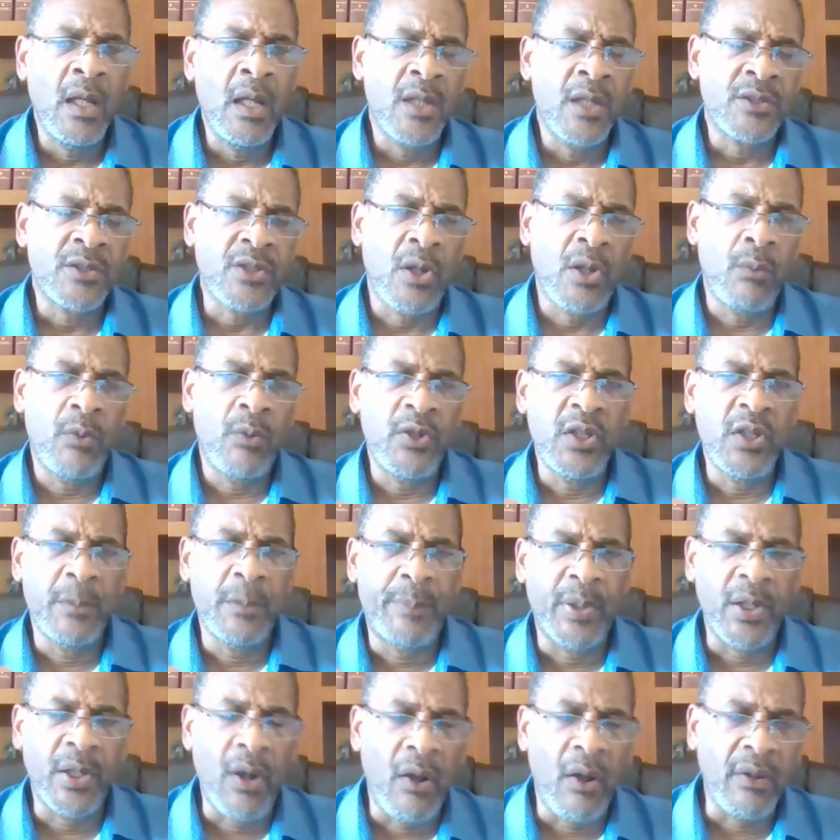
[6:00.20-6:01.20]
So when you
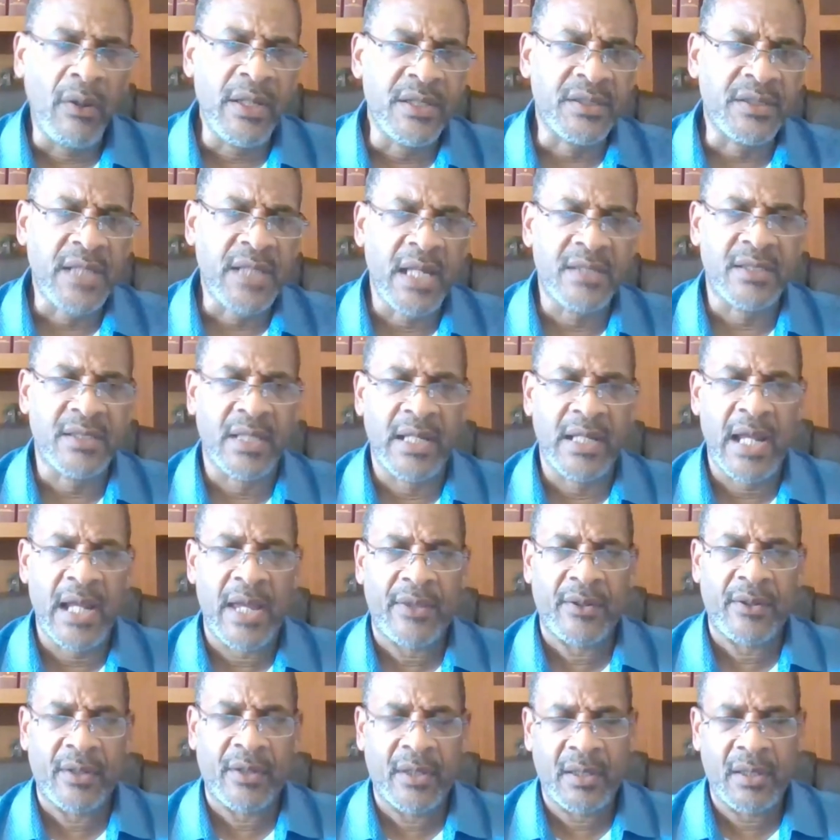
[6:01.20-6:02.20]
put all these things
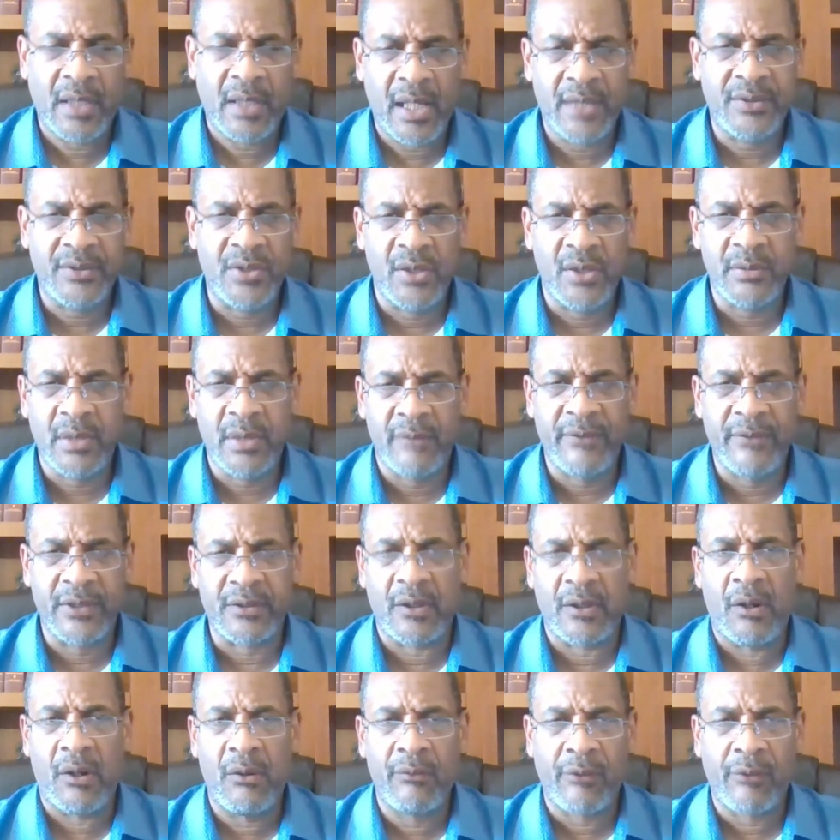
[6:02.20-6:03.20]
together in terms of
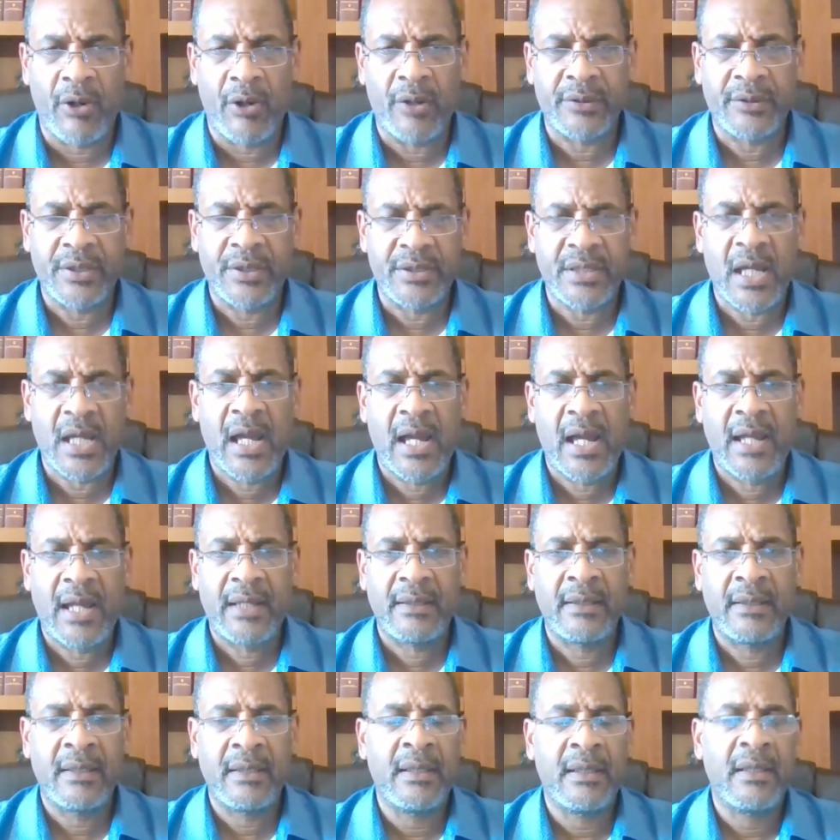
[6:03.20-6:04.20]
its overall
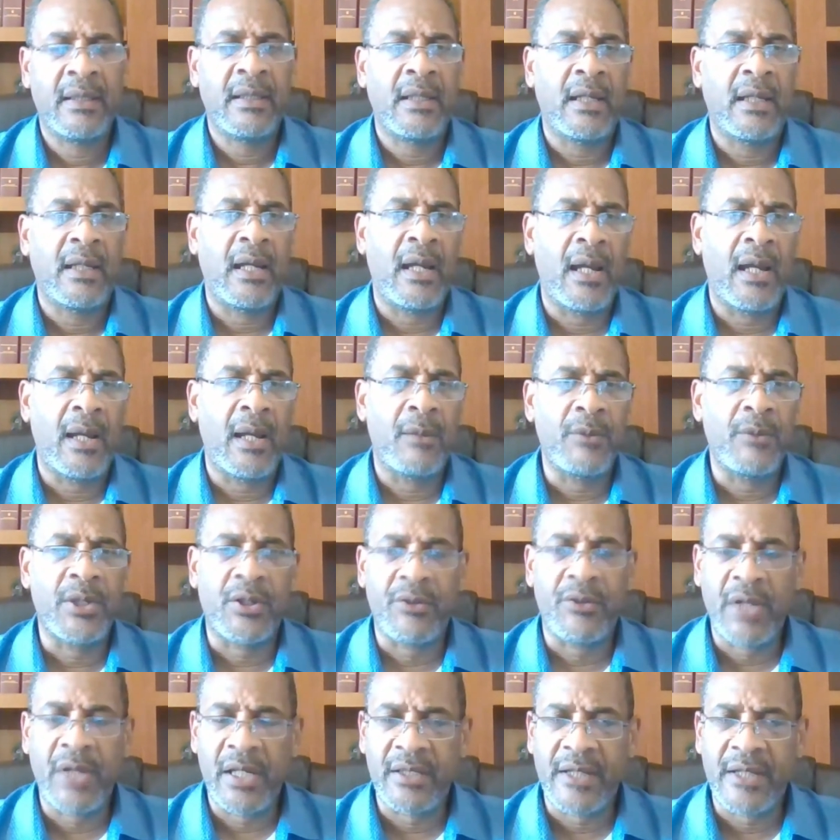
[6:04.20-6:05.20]
design, we
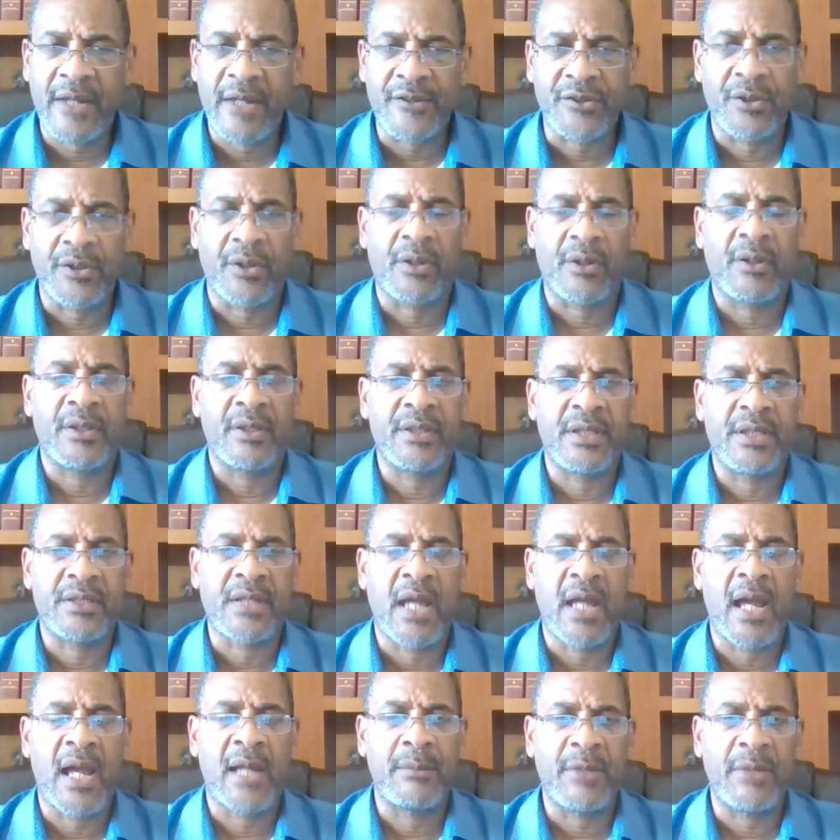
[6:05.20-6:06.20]
created that circular
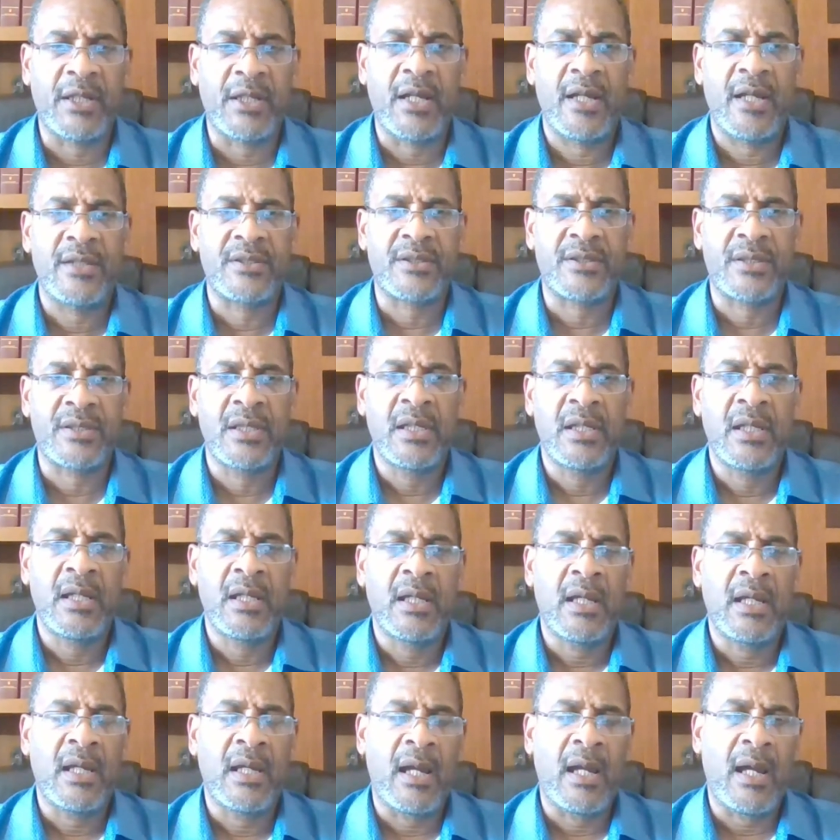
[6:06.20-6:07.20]
design because
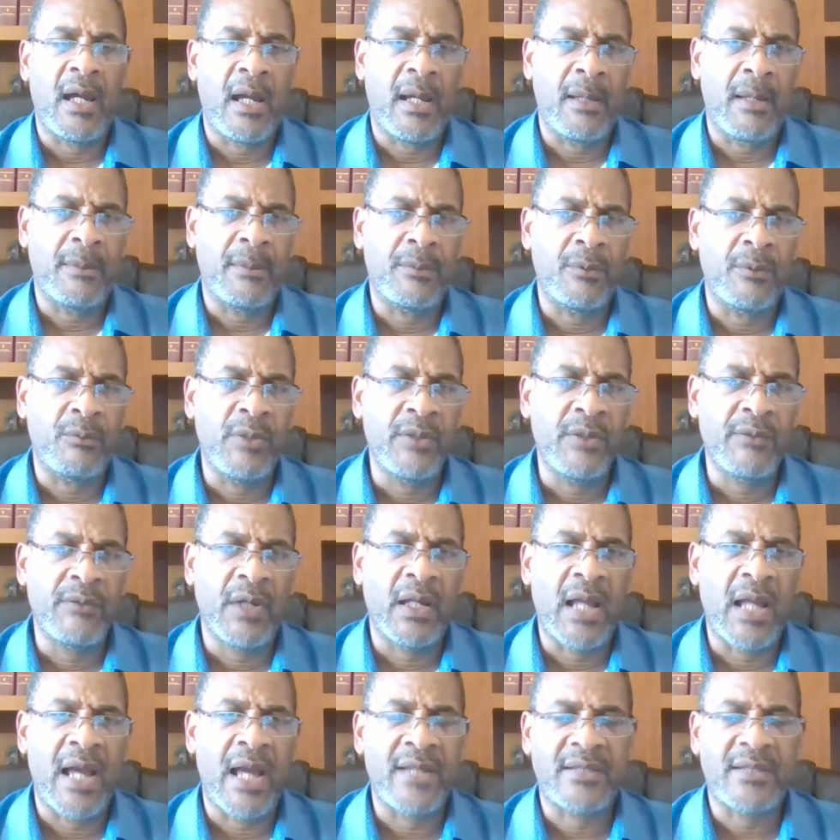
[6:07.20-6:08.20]
we
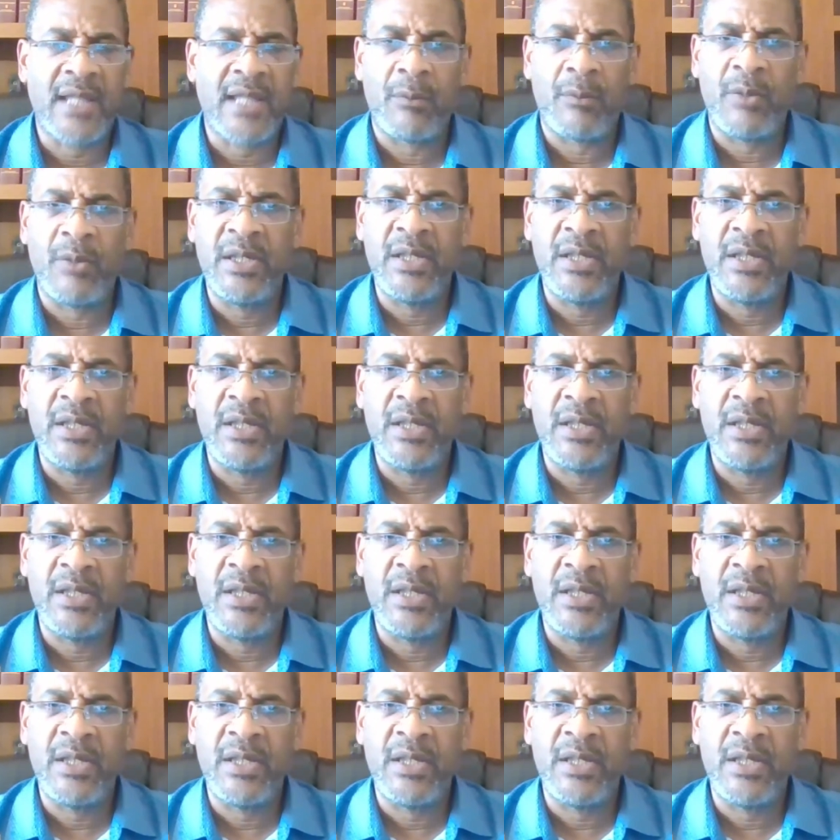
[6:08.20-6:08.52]
realized that we